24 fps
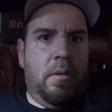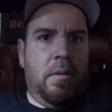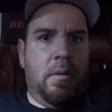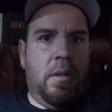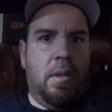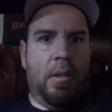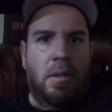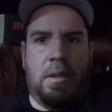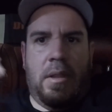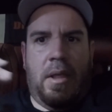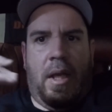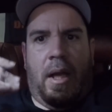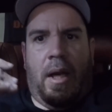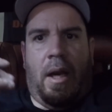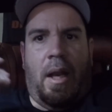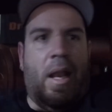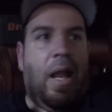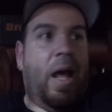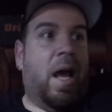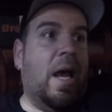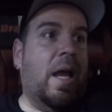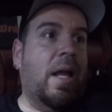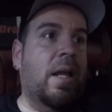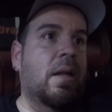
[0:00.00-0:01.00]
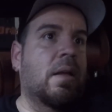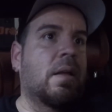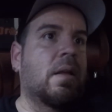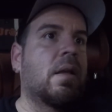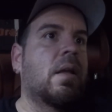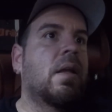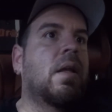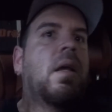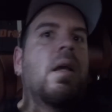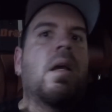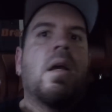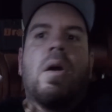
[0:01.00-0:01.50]
It's not a lie
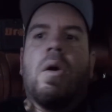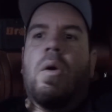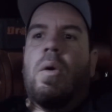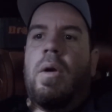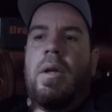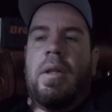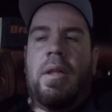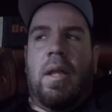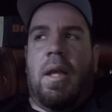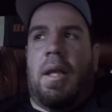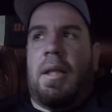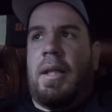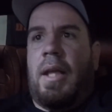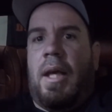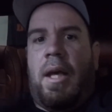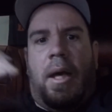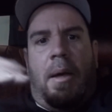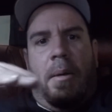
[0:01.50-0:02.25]
or anything like that.